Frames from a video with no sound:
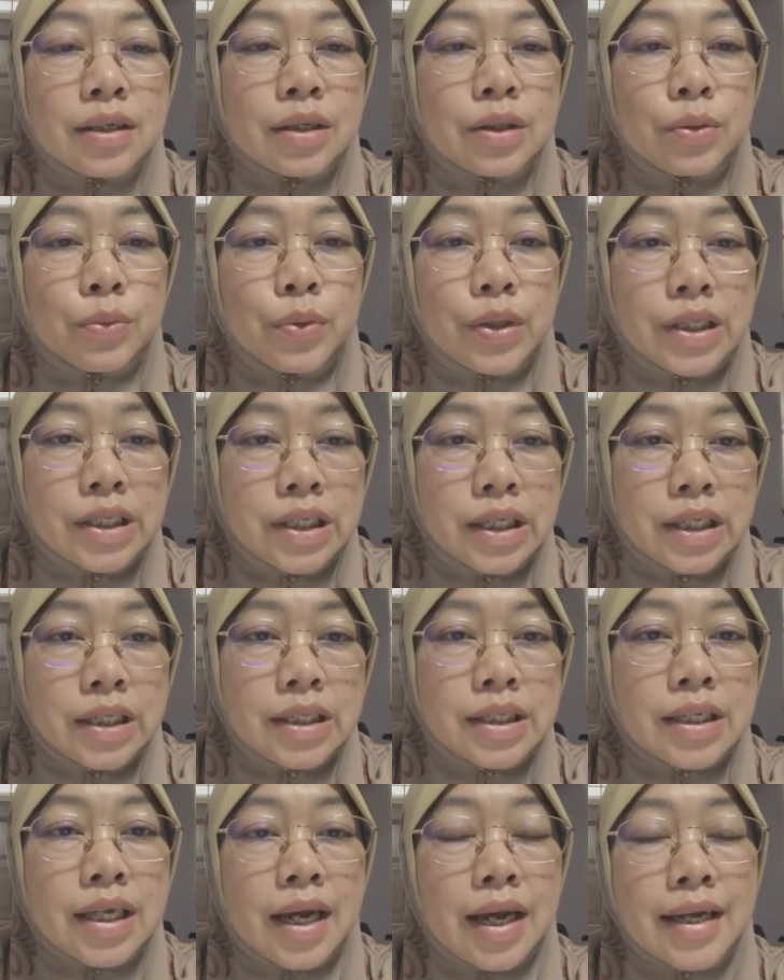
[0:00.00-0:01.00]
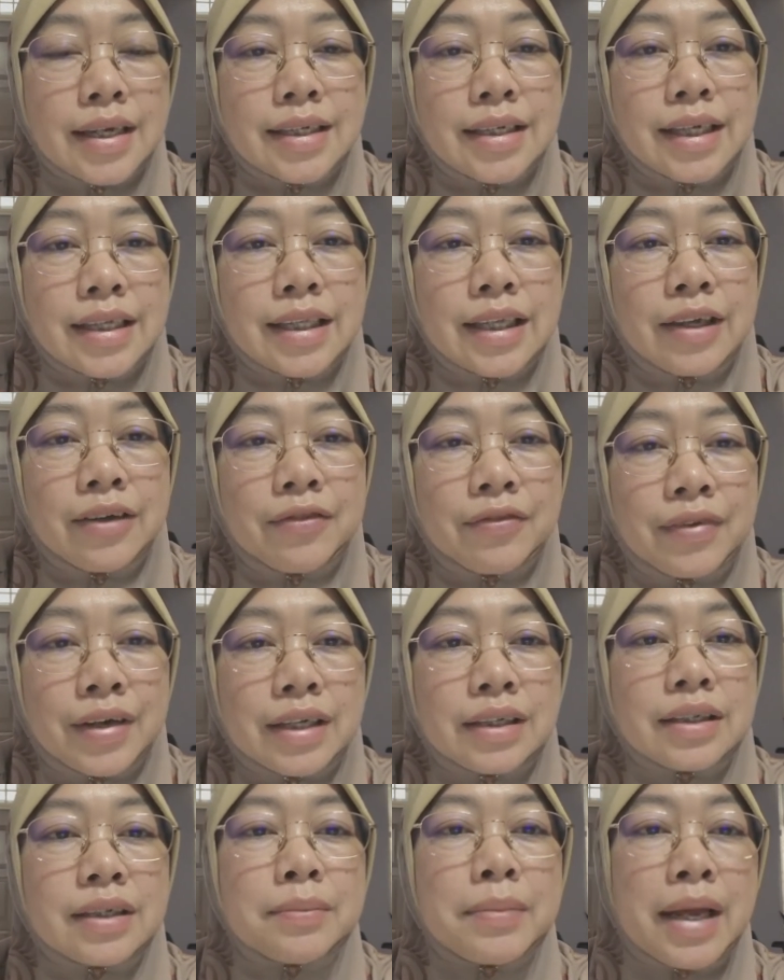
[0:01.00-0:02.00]
which is ICT
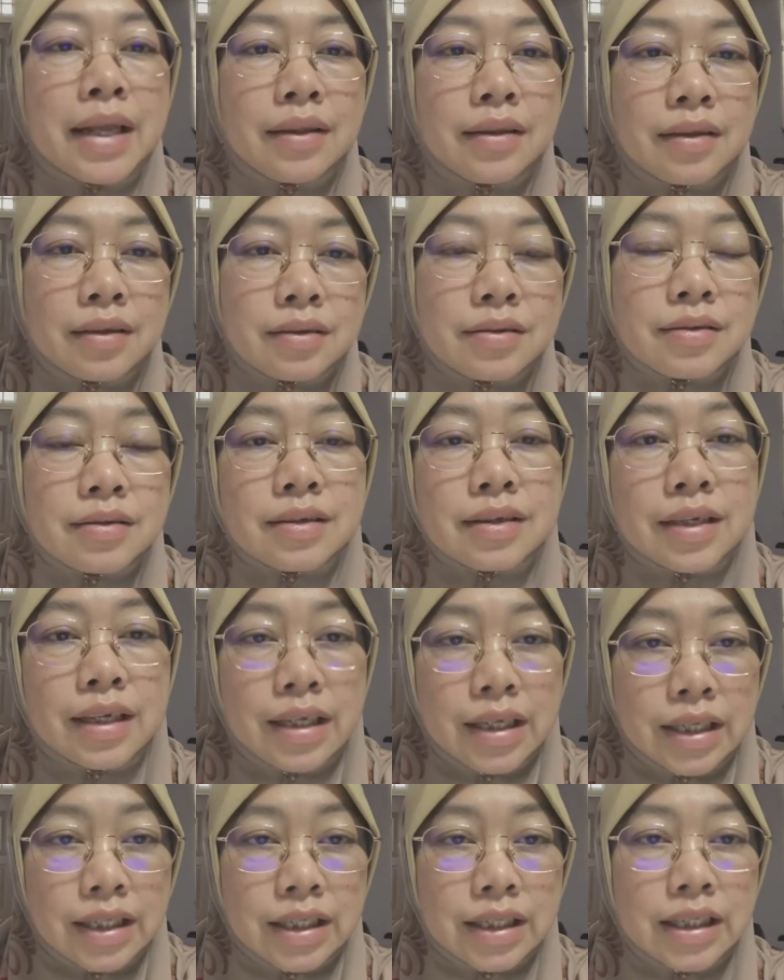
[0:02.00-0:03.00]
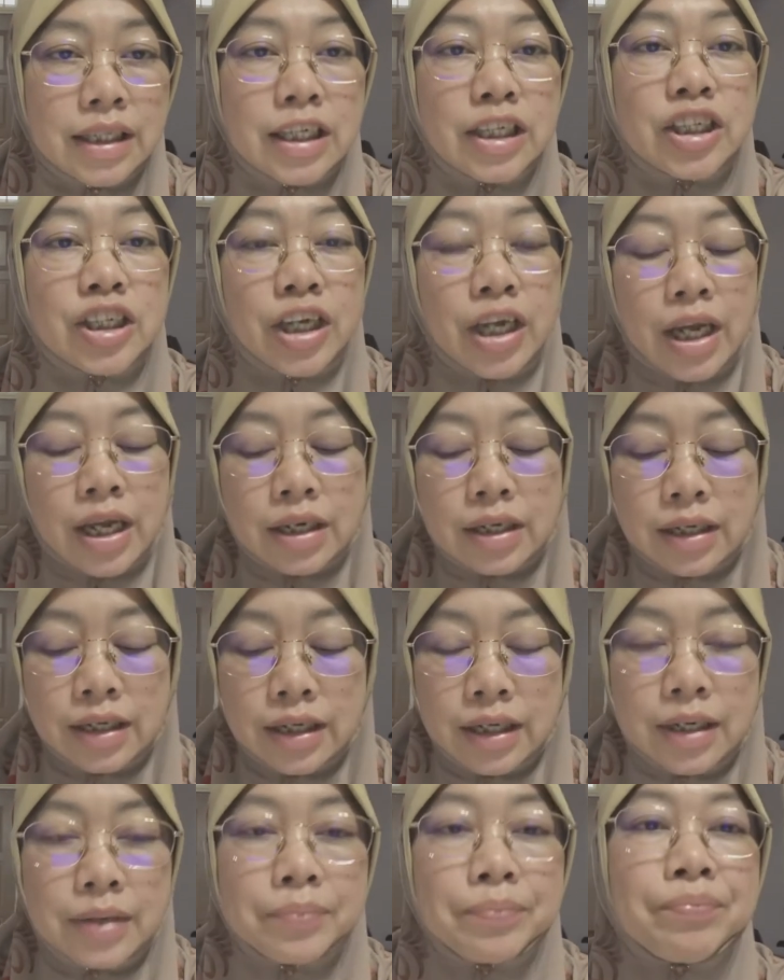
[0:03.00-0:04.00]
fundamentals in teaching and learning.